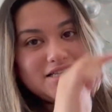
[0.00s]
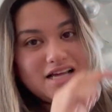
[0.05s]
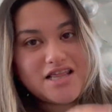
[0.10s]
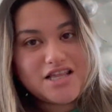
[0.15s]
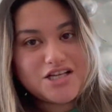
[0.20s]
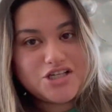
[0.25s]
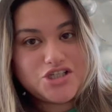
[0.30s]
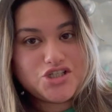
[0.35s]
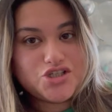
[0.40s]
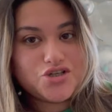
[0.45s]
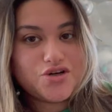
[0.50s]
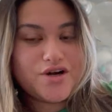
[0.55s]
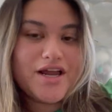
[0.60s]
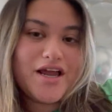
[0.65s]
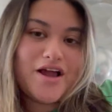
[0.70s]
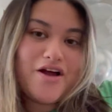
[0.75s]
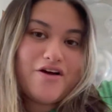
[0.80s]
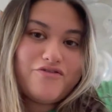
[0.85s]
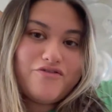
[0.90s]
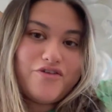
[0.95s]
the
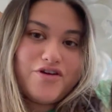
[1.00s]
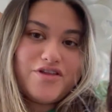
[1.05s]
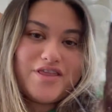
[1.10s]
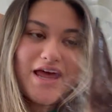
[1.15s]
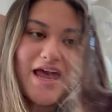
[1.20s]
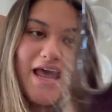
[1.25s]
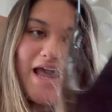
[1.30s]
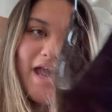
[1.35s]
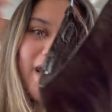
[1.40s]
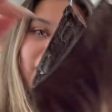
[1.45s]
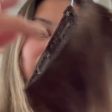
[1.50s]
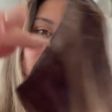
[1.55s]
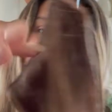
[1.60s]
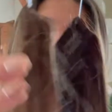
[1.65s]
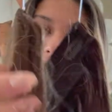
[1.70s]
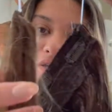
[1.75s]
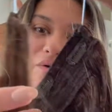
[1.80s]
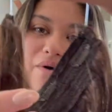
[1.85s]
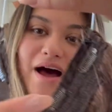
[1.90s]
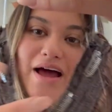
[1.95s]
string for the
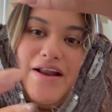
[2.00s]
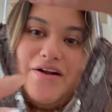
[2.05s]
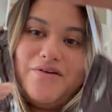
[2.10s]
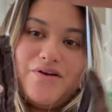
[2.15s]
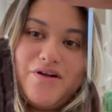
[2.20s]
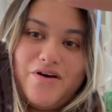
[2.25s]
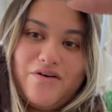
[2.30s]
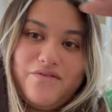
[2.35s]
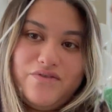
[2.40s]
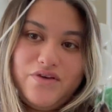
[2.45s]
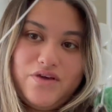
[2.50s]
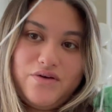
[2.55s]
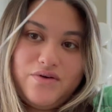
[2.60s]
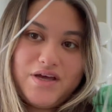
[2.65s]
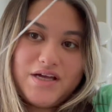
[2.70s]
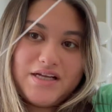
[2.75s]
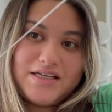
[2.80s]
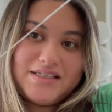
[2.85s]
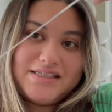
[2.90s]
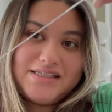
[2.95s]
halo. I don't know if you
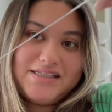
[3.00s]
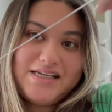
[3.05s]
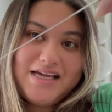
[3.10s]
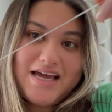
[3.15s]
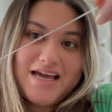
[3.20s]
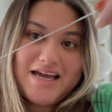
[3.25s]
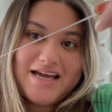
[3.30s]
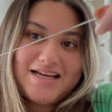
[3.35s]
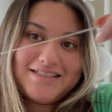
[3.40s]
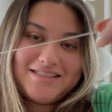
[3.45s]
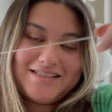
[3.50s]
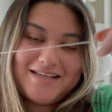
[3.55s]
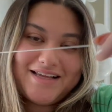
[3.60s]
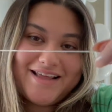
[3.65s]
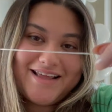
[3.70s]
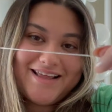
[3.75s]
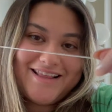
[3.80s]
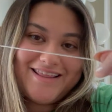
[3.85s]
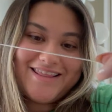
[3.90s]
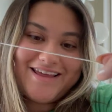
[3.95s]
can see it.
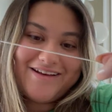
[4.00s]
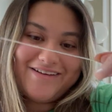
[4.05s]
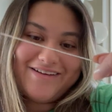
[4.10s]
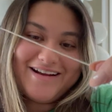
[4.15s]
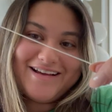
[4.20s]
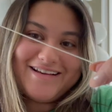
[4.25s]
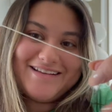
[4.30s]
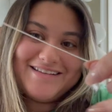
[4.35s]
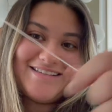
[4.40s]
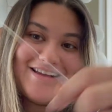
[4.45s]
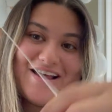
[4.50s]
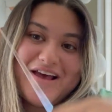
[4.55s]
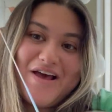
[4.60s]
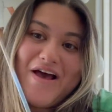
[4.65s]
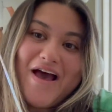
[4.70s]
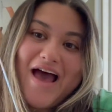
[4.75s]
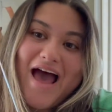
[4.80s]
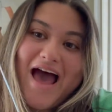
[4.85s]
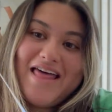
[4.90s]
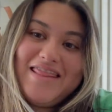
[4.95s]
There it is.
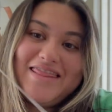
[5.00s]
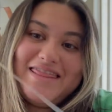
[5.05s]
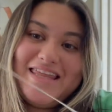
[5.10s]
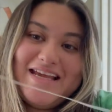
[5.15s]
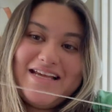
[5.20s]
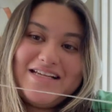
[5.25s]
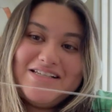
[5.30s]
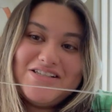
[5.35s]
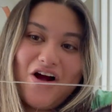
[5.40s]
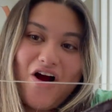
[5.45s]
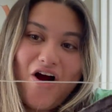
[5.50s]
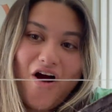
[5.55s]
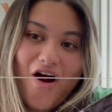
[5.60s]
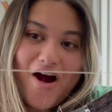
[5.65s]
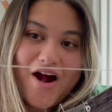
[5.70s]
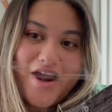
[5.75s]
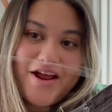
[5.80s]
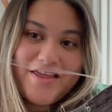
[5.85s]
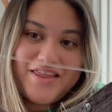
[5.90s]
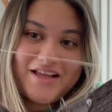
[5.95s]
And these
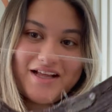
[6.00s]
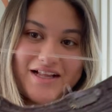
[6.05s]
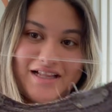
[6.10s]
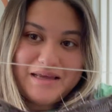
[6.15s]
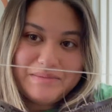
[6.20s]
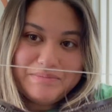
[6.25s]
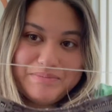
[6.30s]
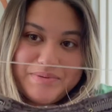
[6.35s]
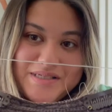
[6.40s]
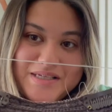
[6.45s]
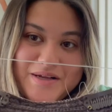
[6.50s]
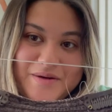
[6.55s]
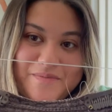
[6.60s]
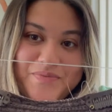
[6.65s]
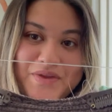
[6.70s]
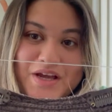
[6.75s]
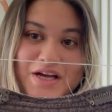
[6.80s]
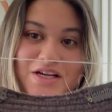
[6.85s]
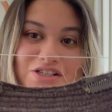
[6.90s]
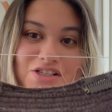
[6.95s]
are the clips.
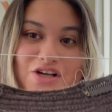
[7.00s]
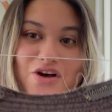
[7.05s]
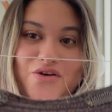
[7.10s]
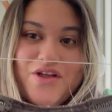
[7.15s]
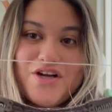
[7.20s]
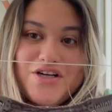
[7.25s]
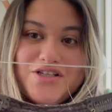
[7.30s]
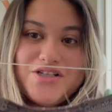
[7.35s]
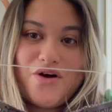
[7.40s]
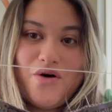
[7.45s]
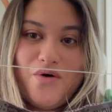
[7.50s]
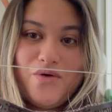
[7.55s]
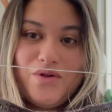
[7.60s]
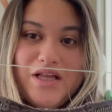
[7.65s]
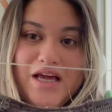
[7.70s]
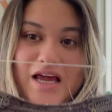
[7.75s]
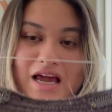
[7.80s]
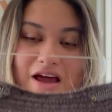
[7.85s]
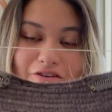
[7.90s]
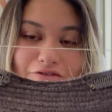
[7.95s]
So there's
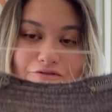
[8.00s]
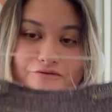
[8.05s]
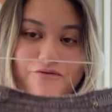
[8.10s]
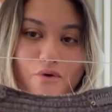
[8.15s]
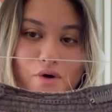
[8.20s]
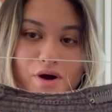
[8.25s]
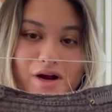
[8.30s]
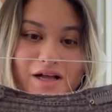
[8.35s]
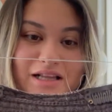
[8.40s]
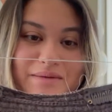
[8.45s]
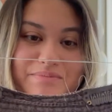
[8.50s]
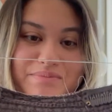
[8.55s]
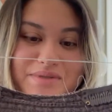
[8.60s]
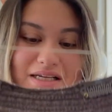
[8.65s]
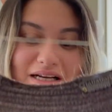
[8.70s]
only 4 clips in